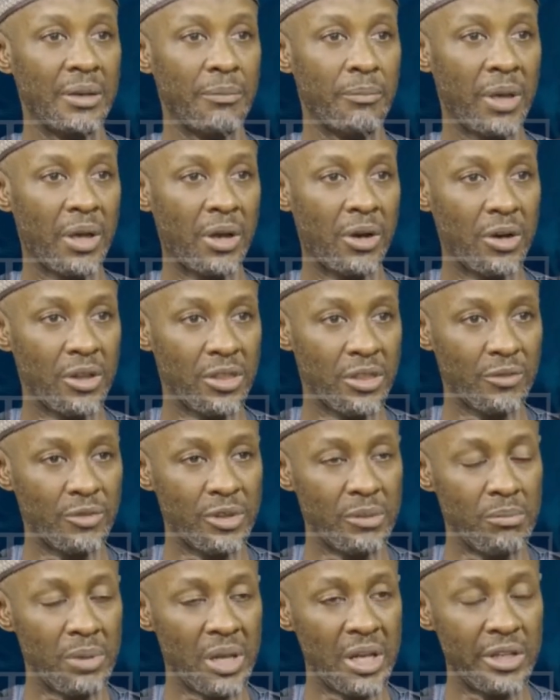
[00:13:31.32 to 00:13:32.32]
because of
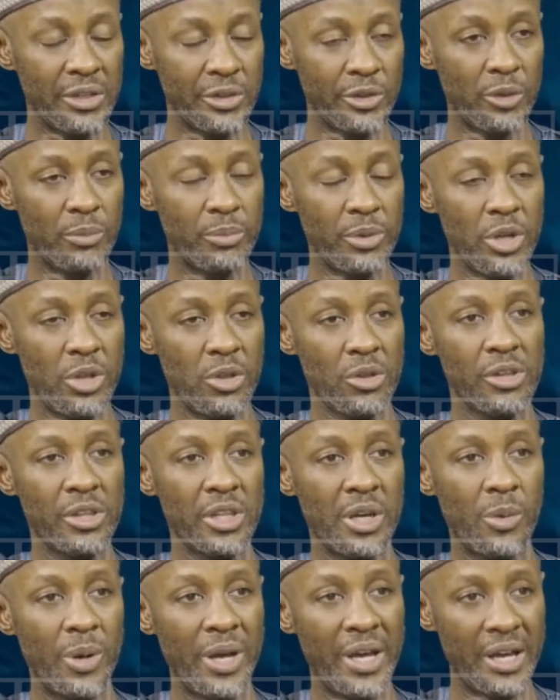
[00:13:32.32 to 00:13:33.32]
the military operations
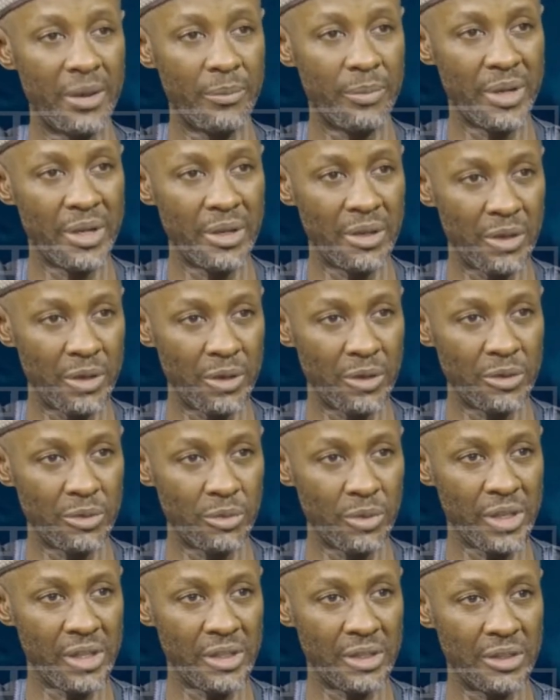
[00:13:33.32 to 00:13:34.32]
that were happening in the
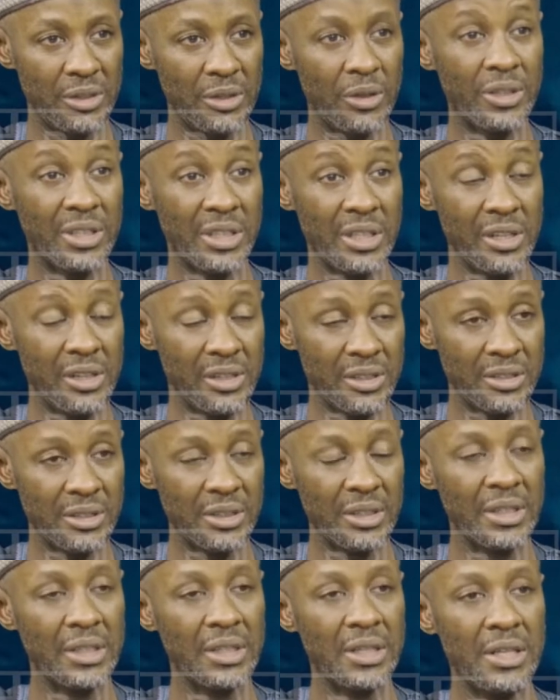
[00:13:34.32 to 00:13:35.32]
northwest, northeast, mm.
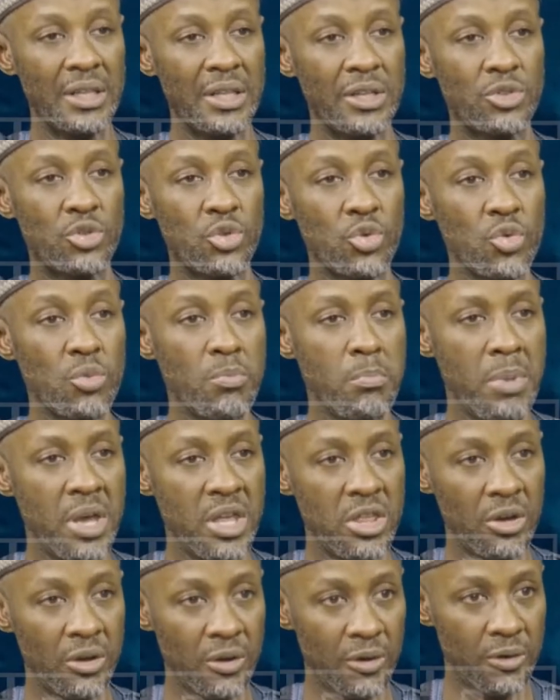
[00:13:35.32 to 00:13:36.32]
Mm. the two
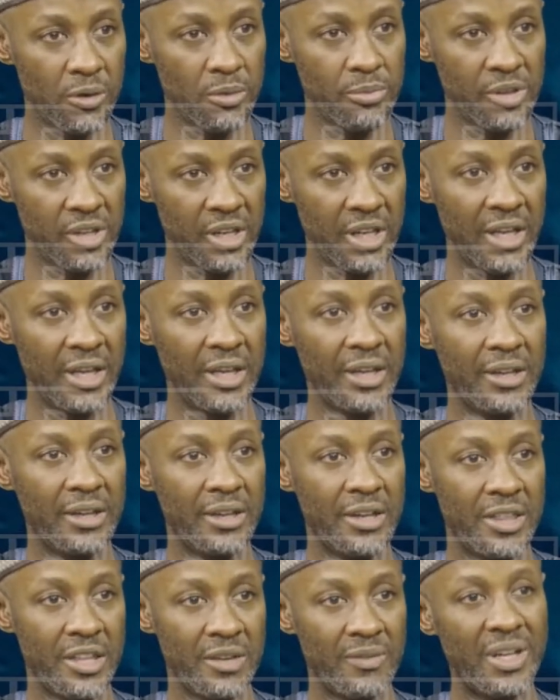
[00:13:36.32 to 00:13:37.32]
major groups there,
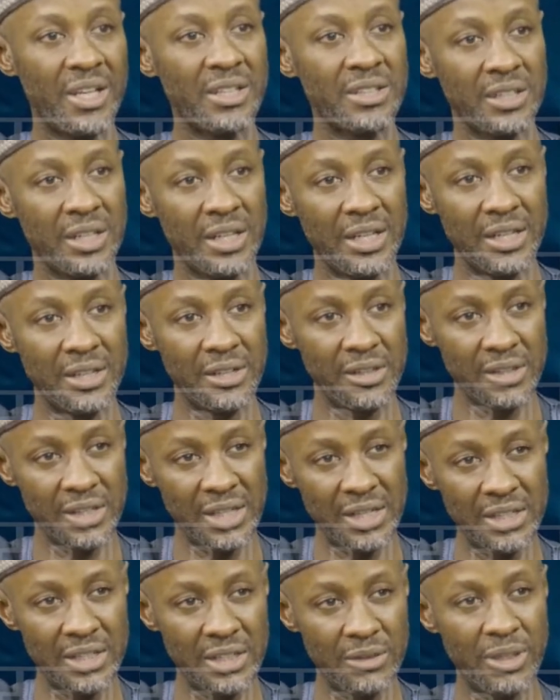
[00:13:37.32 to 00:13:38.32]
the Jama'at Ahlis
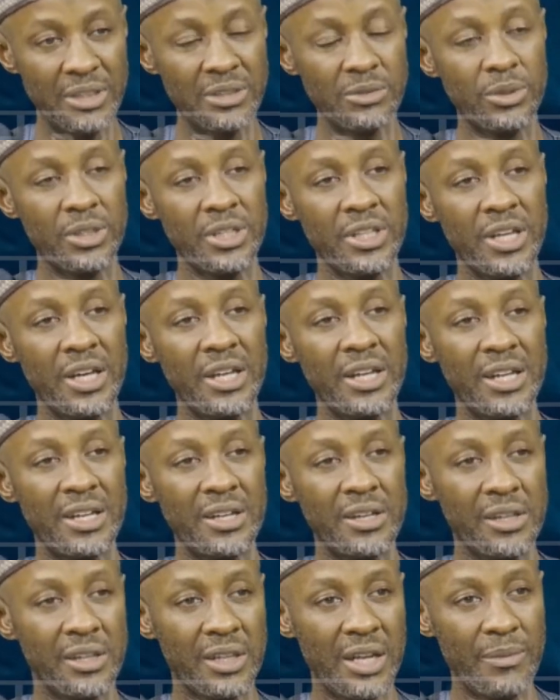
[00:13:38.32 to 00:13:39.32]
Sunnah wal Jihad and
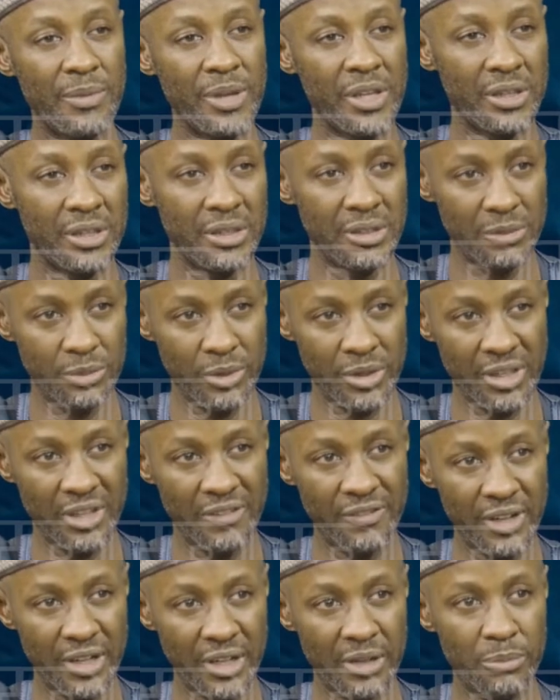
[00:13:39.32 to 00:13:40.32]
the Islamic State in West
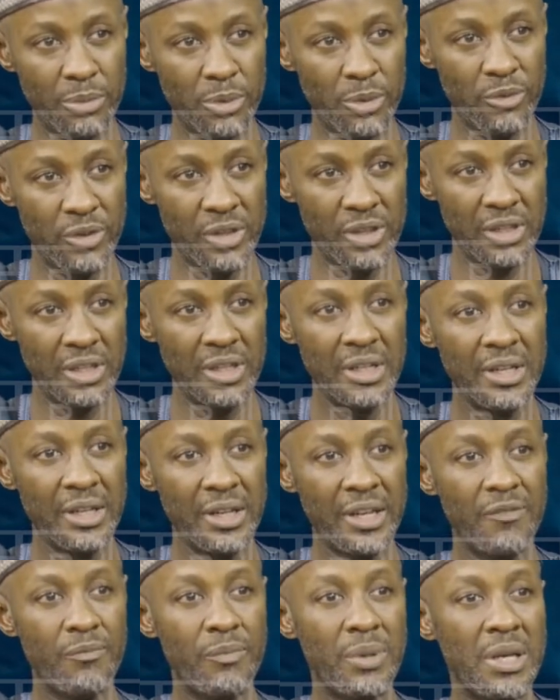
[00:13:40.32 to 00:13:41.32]
Africa Province,
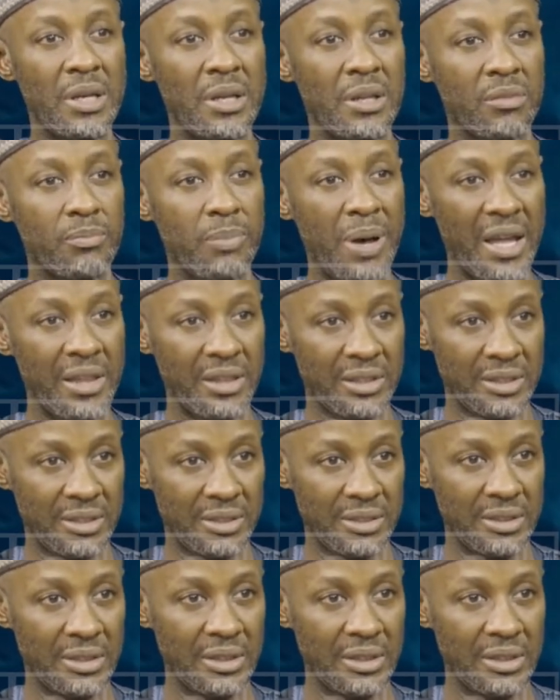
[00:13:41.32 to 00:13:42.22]
they've been dispersed.